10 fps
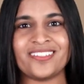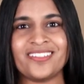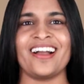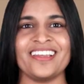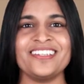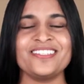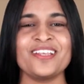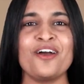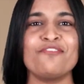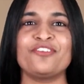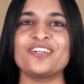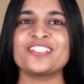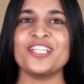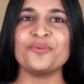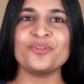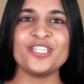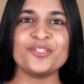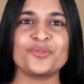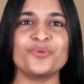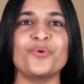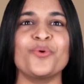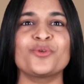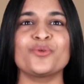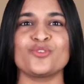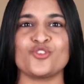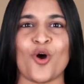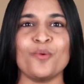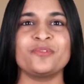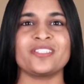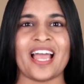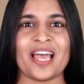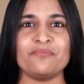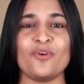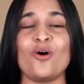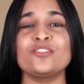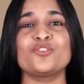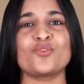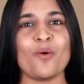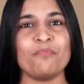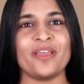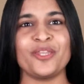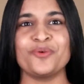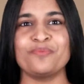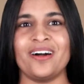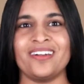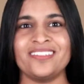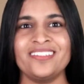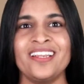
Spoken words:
Guys, firstly you need to go to Jobs tab on top menu bar.